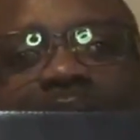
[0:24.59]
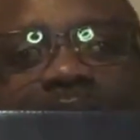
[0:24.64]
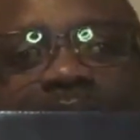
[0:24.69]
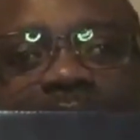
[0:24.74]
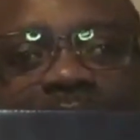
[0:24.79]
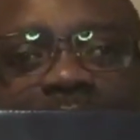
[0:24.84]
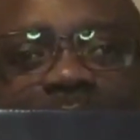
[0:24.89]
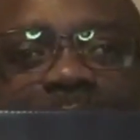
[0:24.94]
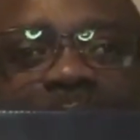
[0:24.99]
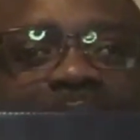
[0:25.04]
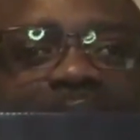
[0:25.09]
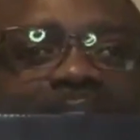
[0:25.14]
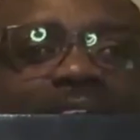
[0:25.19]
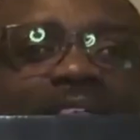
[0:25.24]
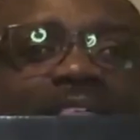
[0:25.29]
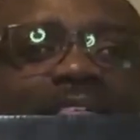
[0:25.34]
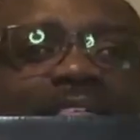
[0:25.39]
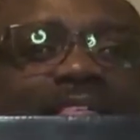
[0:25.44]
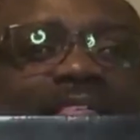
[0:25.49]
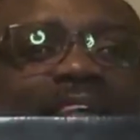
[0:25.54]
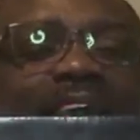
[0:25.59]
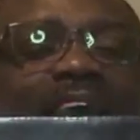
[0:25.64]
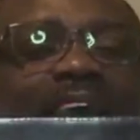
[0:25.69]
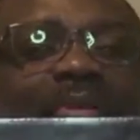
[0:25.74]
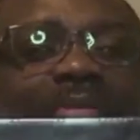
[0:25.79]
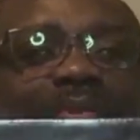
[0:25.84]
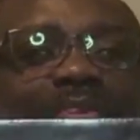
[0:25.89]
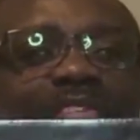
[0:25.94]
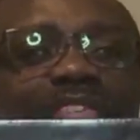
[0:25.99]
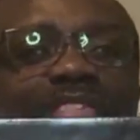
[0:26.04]
Oh my goodness,
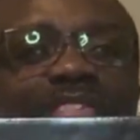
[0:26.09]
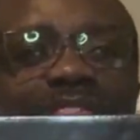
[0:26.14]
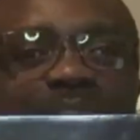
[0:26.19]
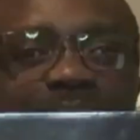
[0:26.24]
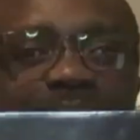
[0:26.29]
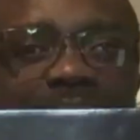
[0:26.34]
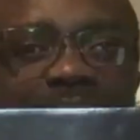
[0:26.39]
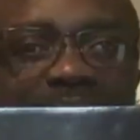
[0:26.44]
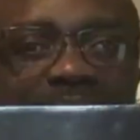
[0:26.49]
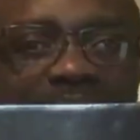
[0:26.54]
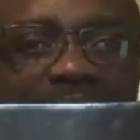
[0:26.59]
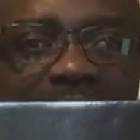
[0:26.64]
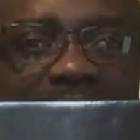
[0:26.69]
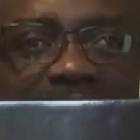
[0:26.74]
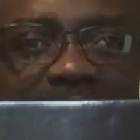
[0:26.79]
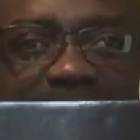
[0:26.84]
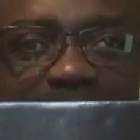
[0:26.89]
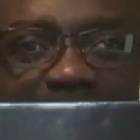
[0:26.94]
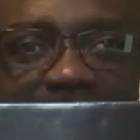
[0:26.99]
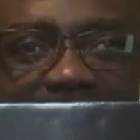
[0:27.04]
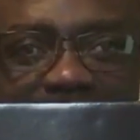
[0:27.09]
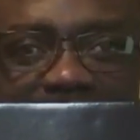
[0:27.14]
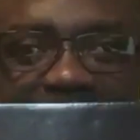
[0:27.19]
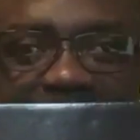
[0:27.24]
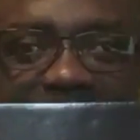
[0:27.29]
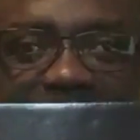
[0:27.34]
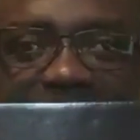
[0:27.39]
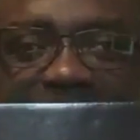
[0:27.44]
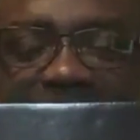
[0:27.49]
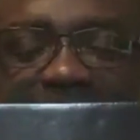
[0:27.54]
I was so excited when I
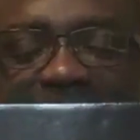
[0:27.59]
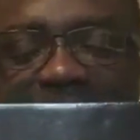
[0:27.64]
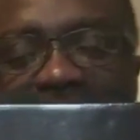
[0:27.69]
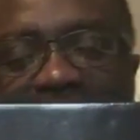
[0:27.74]
saw this.